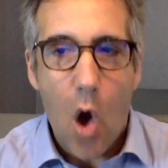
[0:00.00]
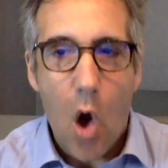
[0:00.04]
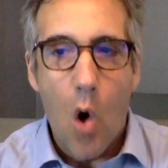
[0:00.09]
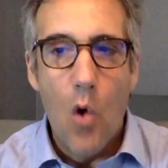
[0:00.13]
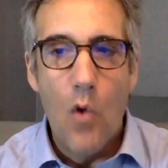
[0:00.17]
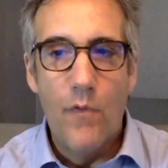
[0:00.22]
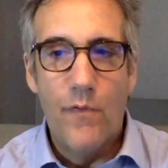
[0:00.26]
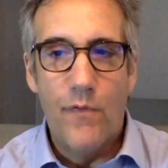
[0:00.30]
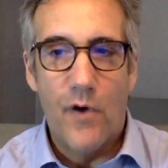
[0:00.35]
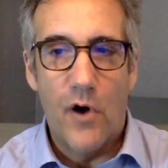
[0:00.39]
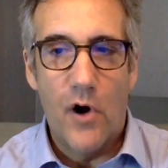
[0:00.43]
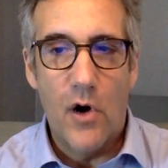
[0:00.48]

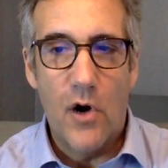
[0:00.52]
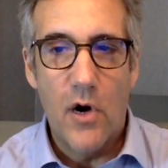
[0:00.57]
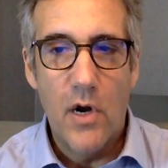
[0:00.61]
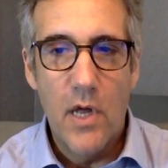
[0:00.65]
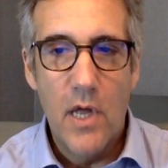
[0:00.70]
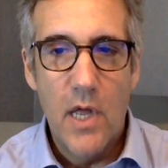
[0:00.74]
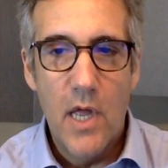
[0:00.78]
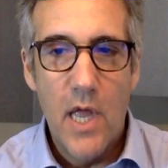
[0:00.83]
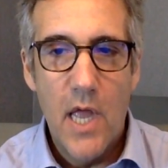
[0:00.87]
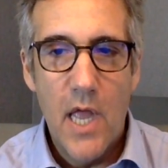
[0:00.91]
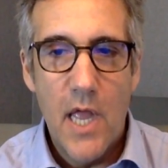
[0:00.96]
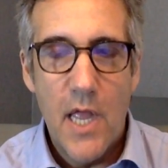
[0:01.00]
over
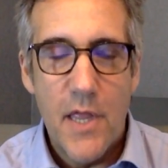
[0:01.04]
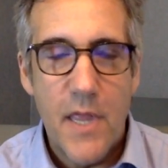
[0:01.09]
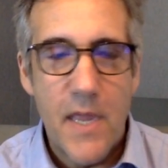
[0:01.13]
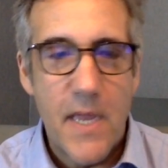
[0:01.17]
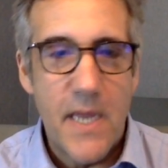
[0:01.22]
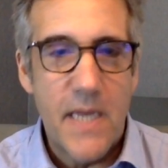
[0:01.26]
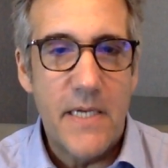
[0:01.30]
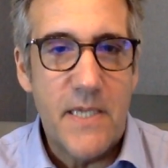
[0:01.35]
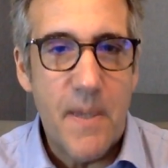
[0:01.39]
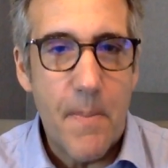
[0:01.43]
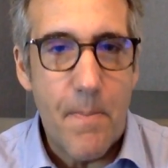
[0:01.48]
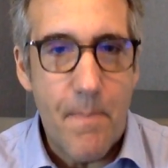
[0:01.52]

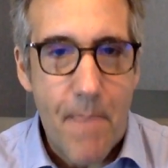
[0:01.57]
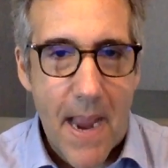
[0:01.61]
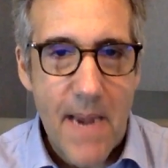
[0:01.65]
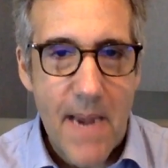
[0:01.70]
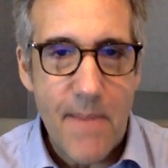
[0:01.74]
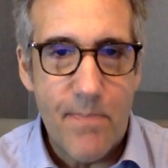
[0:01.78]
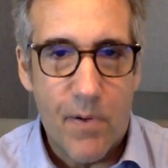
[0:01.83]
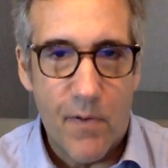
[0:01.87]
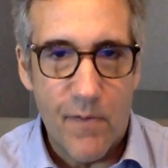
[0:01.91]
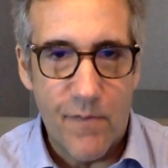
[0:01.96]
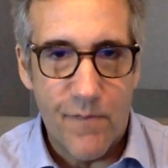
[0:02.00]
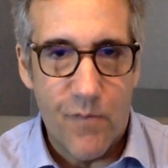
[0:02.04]
the
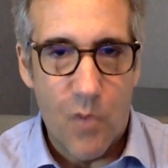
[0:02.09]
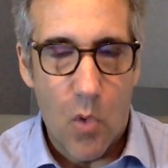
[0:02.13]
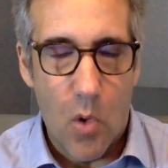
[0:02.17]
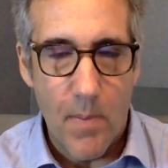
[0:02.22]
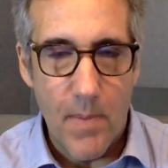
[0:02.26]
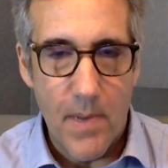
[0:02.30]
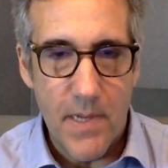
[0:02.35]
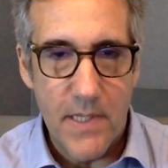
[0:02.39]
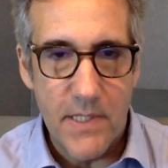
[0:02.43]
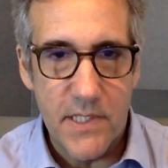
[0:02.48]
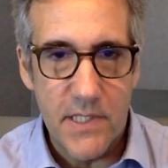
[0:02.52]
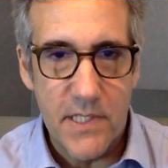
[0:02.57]
debate
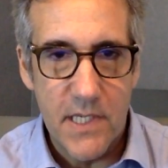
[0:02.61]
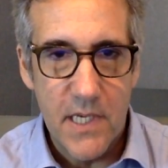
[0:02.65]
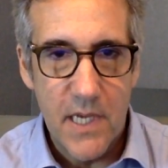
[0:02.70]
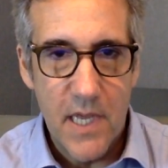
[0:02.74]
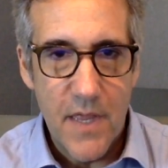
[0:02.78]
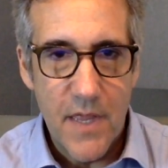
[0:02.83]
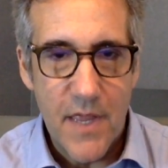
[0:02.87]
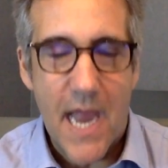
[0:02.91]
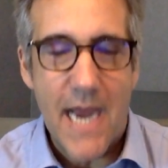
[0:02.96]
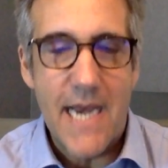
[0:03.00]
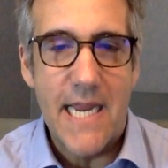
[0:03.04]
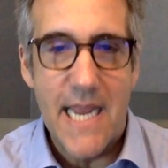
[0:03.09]
performance
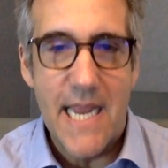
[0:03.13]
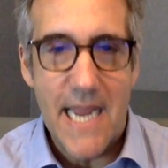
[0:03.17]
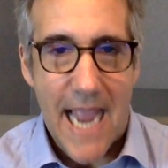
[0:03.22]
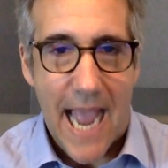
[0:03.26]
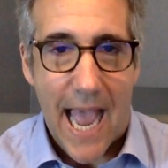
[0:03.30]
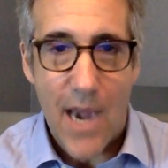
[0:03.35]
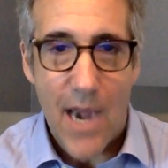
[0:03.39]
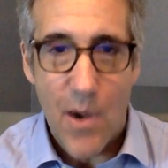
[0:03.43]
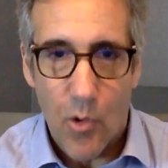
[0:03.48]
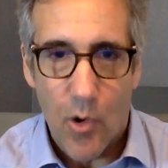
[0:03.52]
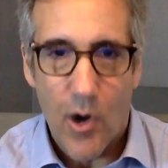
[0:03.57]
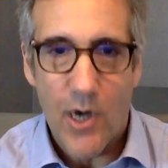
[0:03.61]
that he
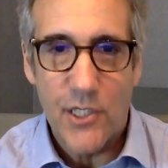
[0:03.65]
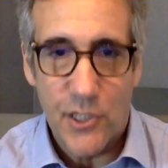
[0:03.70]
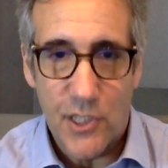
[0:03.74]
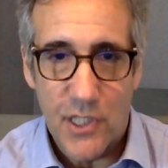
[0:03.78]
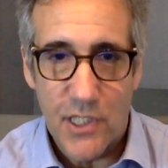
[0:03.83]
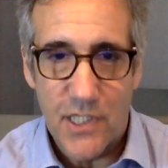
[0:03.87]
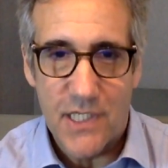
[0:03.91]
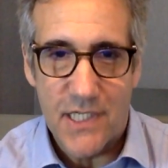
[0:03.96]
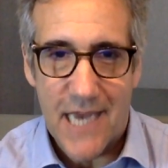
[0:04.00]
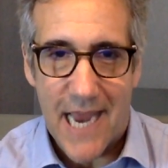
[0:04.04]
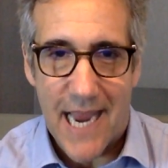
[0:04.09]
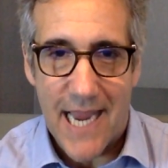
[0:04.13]
had, or I
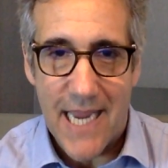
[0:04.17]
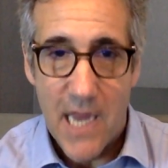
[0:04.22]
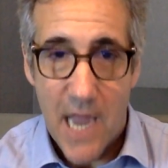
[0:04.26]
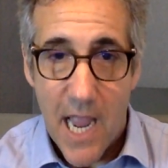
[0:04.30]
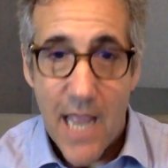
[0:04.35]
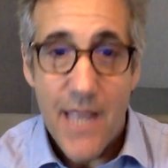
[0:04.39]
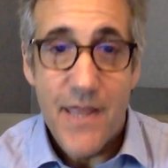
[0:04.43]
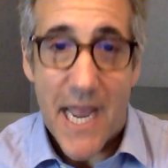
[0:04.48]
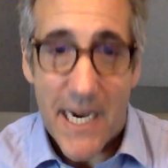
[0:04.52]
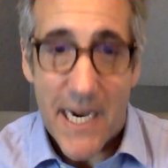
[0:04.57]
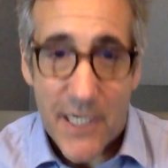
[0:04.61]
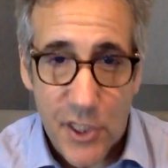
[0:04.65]
should
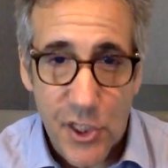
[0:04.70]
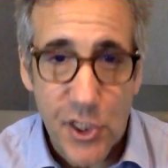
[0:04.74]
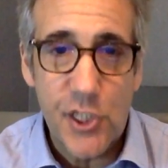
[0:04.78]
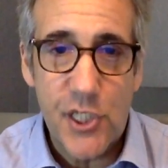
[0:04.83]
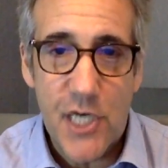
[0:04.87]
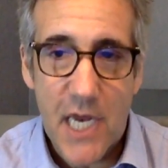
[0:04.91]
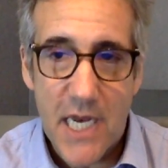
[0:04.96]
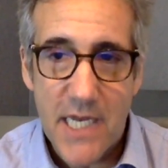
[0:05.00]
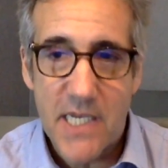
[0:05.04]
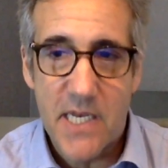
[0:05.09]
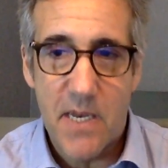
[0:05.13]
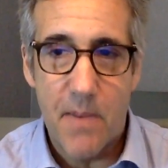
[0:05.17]
say that
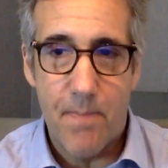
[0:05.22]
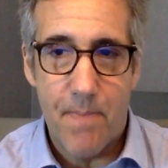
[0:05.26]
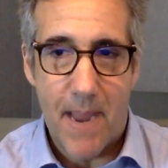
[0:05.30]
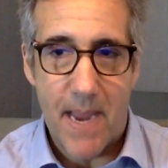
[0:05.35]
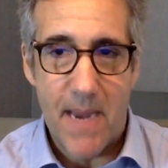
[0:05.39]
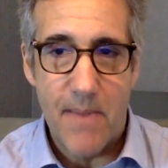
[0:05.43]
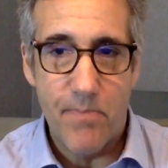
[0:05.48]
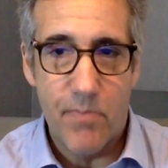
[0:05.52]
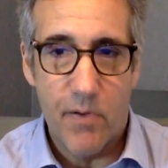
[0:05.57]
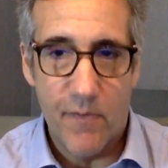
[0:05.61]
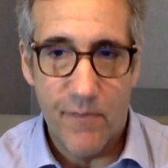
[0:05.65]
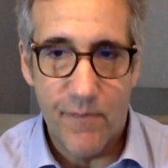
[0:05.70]
shit
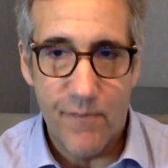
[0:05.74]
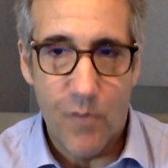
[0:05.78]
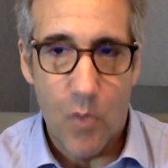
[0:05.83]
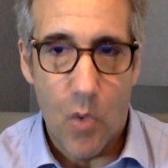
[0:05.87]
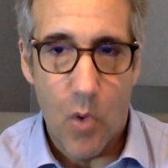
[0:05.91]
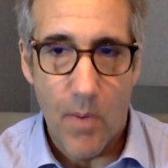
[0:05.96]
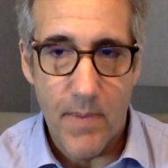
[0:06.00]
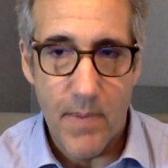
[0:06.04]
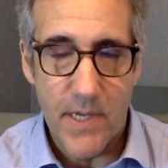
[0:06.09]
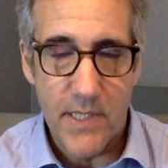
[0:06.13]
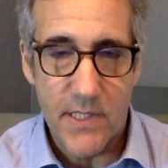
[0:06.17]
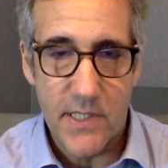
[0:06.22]
debate
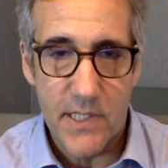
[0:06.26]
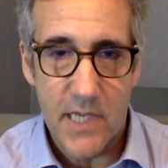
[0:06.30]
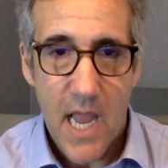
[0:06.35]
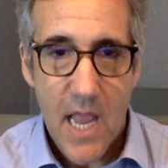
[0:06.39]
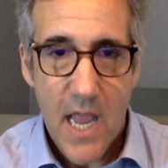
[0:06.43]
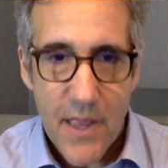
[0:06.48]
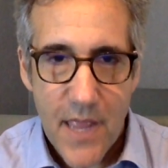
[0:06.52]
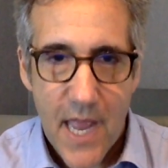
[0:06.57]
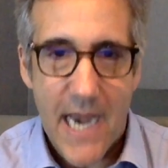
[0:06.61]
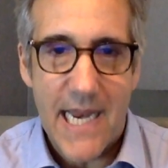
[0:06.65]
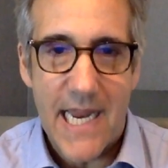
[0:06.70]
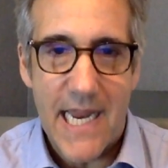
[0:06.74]
performance
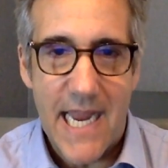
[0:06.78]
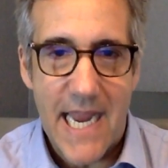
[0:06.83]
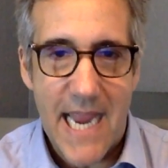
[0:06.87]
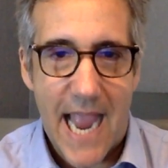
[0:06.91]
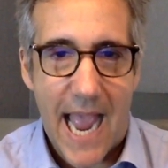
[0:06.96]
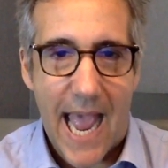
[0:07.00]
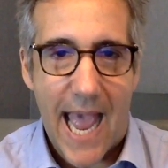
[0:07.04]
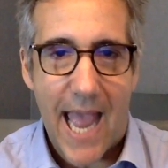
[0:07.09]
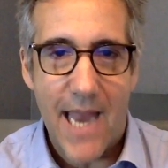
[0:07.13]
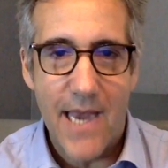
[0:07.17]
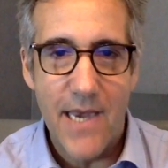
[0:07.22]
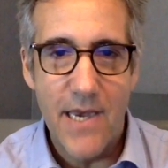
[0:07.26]
that he
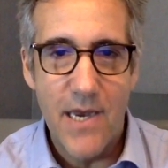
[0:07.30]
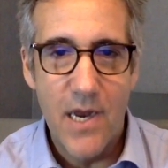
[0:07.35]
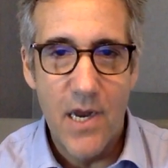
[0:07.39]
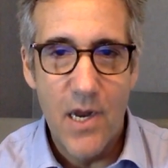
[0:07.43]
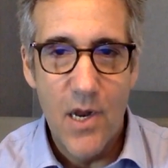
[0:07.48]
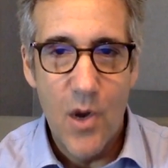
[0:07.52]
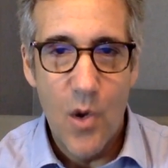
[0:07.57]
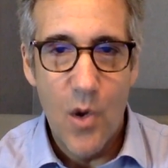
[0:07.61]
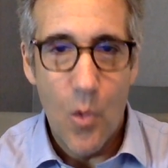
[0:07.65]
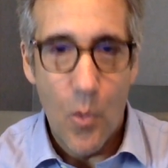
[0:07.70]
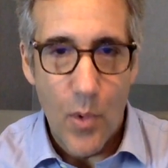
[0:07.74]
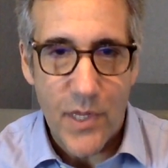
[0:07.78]
had
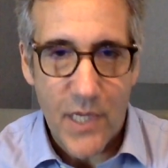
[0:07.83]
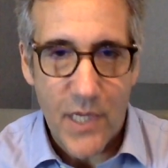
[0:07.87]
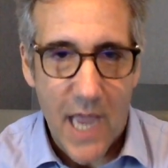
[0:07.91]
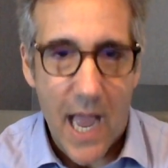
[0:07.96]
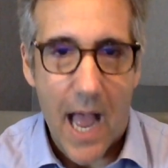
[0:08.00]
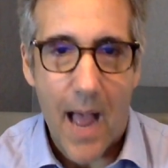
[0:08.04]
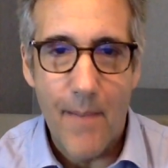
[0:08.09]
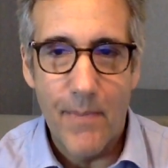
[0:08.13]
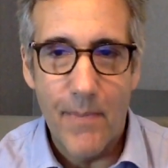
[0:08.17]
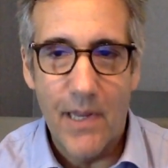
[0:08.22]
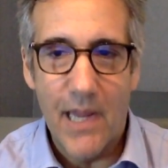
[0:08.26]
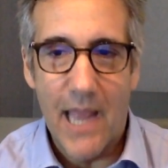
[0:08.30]
with
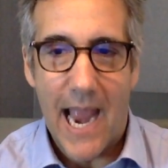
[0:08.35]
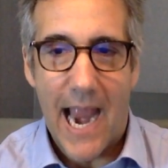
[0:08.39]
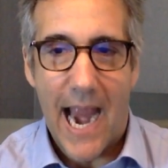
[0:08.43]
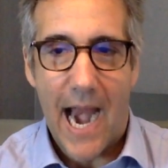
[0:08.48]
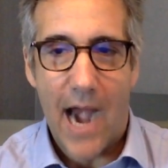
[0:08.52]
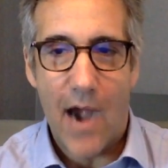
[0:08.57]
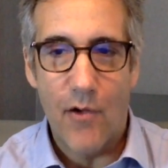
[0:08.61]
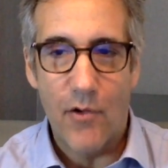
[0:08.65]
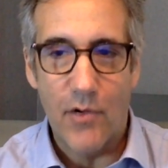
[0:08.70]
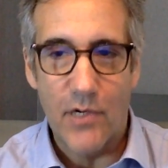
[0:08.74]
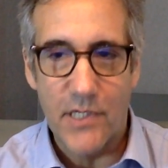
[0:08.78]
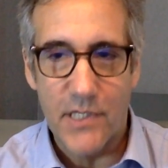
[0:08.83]
Kamala
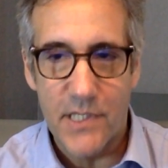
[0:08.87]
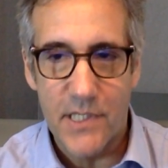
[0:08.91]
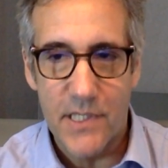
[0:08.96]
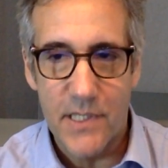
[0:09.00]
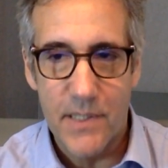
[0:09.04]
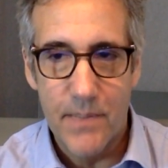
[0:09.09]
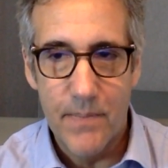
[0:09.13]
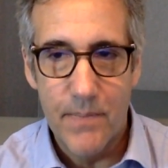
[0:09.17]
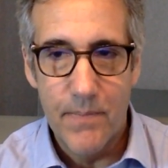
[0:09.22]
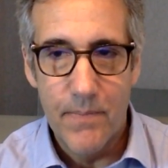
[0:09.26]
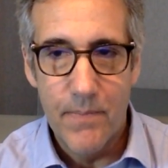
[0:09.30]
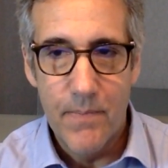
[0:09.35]

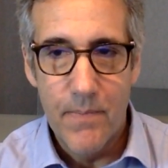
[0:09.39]
Harris.